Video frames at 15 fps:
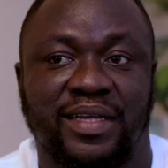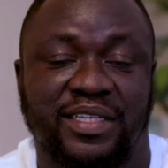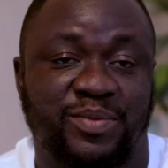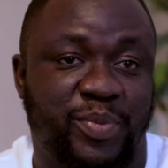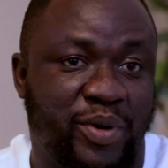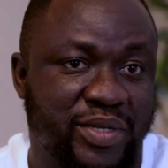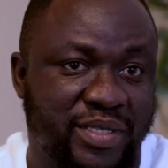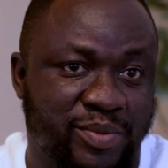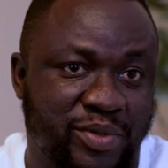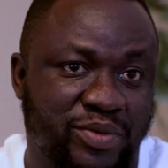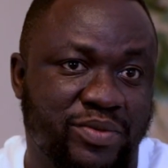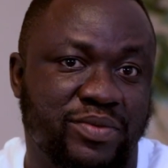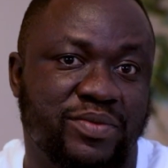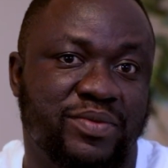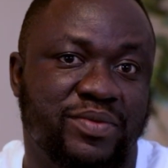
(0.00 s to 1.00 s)
It's
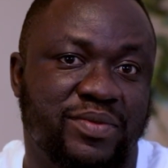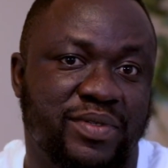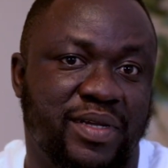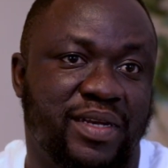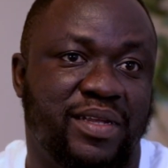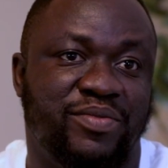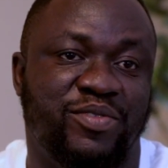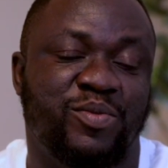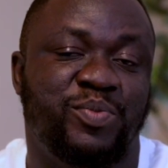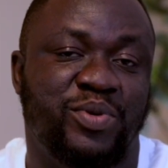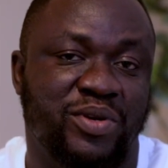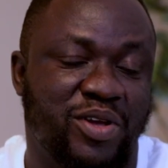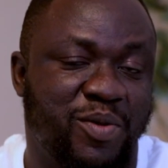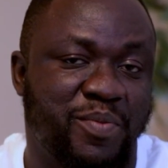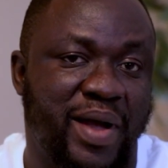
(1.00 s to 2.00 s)
possible, and if you
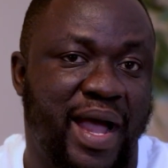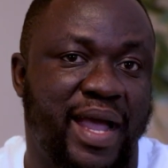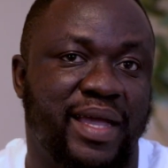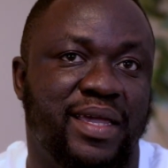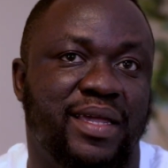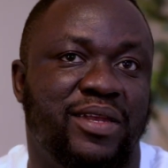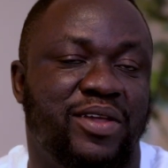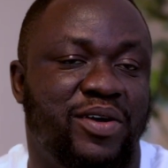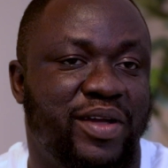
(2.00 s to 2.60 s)
put your mind and